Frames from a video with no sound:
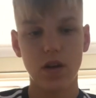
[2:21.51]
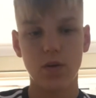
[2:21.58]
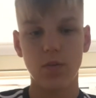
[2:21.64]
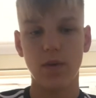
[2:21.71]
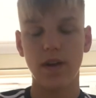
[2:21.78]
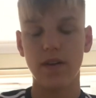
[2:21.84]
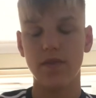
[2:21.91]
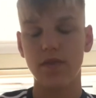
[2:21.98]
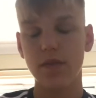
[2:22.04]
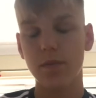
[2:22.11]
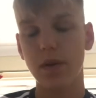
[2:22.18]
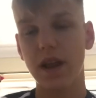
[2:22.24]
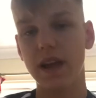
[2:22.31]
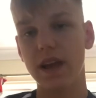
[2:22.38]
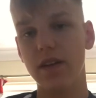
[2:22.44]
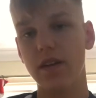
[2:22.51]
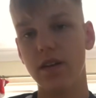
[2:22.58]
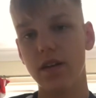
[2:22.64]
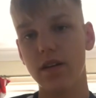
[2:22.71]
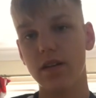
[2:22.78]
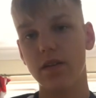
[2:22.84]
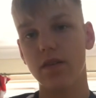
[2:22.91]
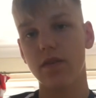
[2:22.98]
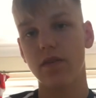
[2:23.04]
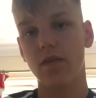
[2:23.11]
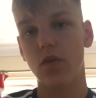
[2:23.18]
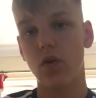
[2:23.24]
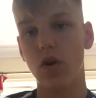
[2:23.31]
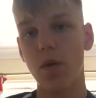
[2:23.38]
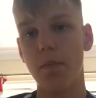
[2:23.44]
with playing
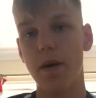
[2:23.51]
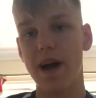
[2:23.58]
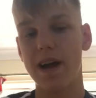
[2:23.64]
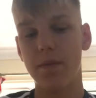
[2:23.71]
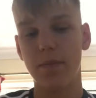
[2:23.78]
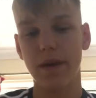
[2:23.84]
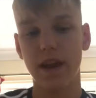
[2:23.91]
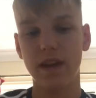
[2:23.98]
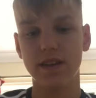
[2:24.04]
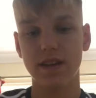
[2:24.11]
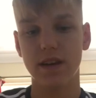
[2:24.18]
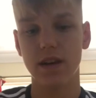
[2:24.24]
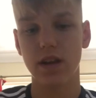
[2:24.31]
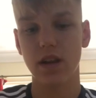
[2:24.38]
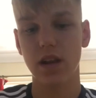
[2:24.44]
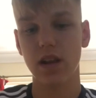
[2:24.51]
for Basel,